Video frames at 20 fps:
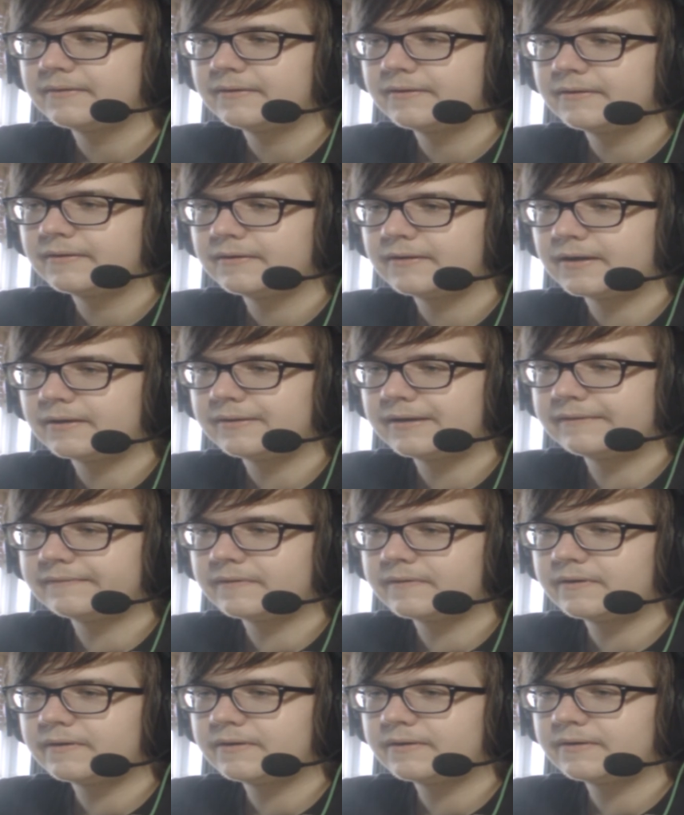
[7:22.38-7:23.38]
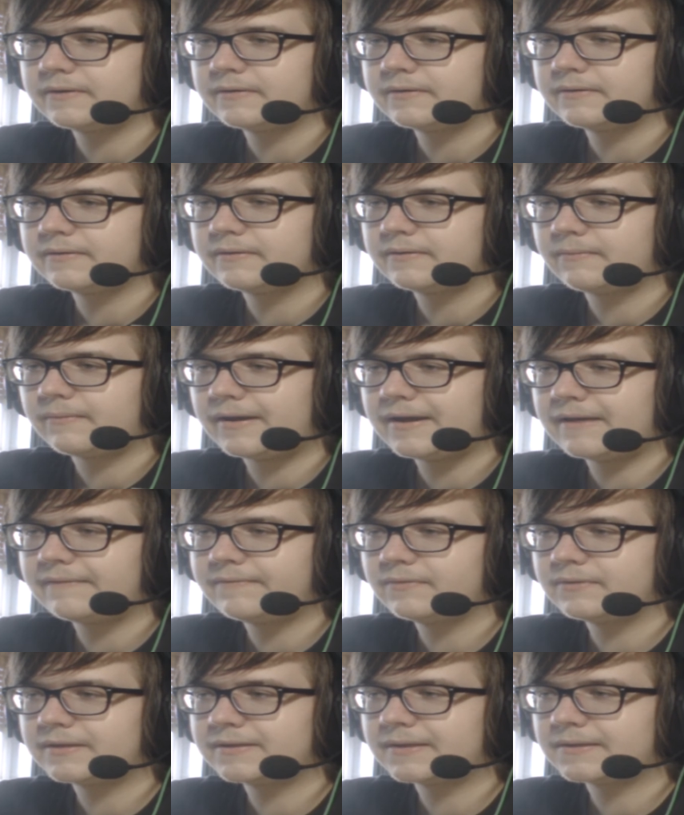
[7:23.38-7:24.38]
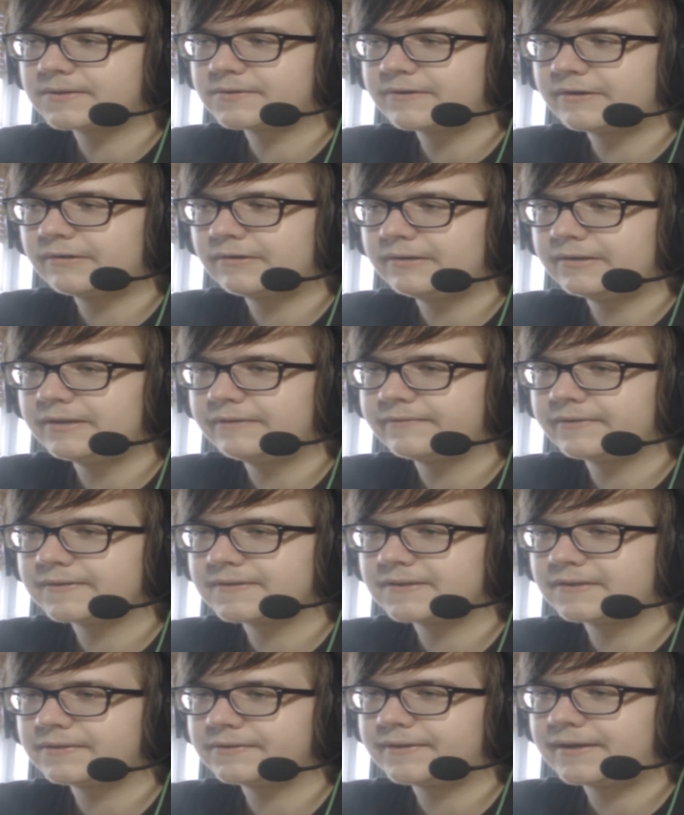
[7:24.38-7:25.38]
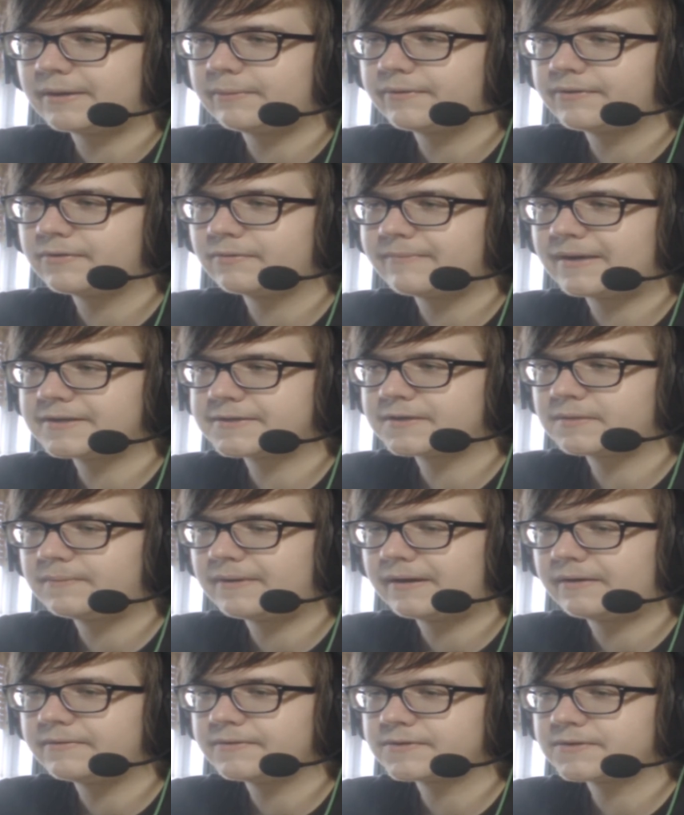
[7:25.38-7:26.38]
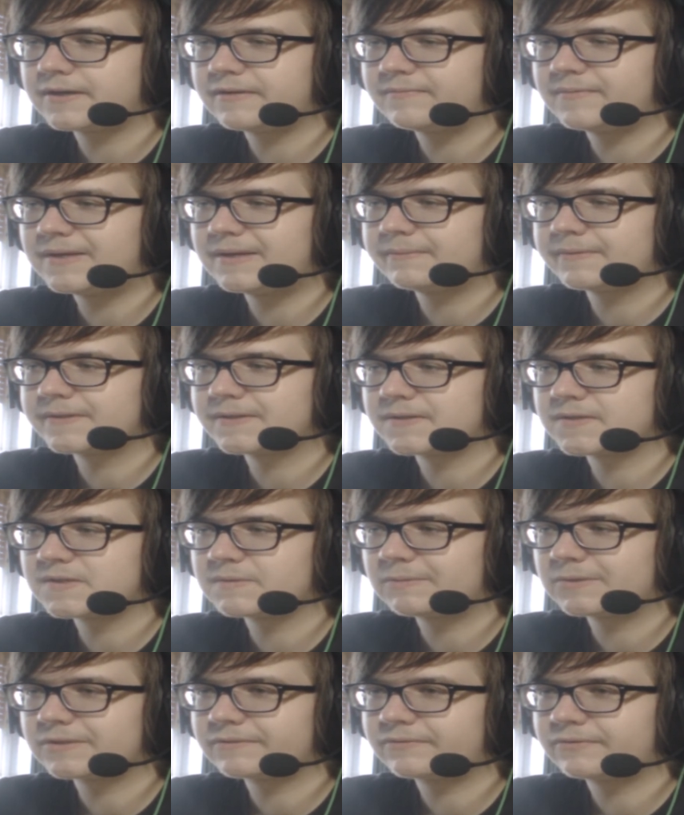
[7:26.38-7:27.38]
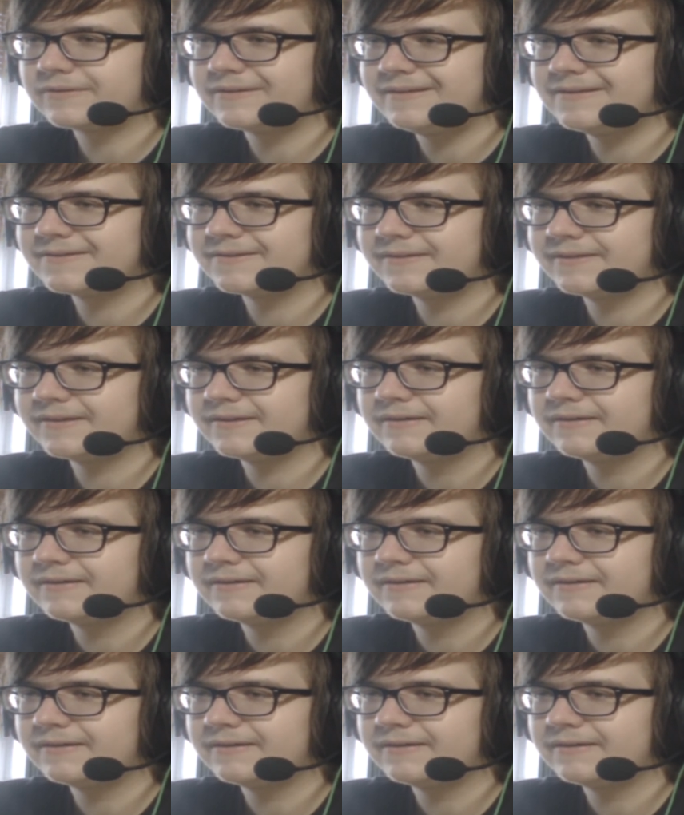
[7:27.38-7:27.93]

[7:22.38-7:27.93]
However, why have you let that traitor live until now? With your magical power, you should have been able to dispose of her easily.